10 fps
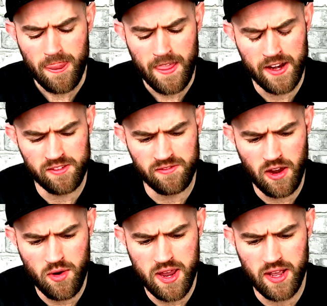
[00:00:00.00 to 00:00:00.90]

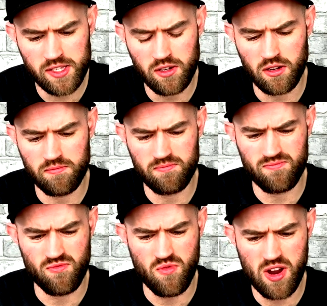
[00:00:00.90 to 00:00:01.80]
It's got a
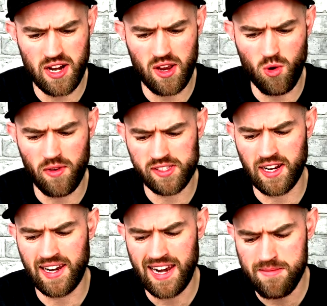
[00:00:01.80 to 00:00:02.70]
really, almost a
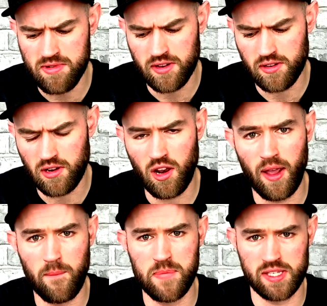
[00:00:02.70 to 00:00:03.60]

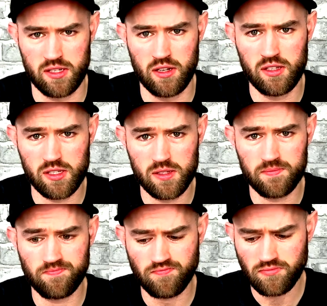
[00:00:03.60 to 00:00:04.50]
lemon-like bitterness.
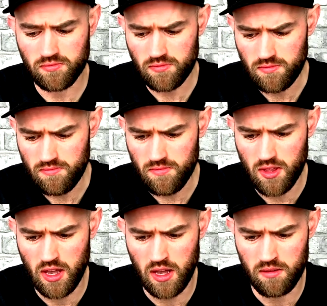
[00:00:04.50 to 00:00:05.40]

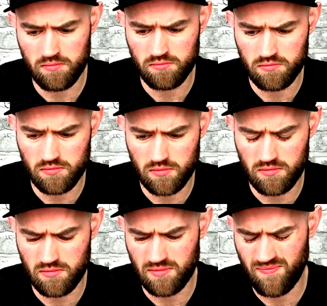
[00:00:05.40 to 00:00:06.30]
And
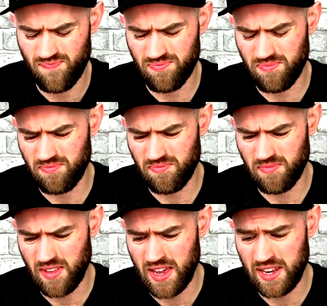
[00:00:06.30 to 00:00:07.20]

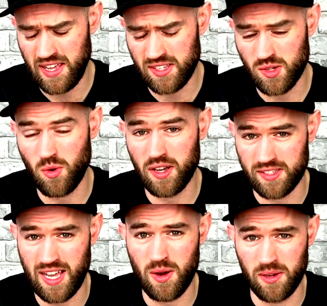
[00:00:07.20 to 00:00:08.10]
it is quite
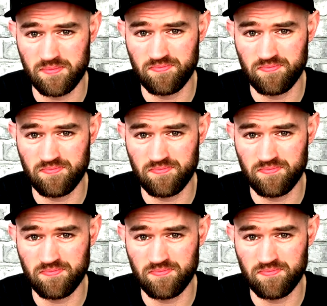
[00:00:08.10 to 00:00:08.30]
sour.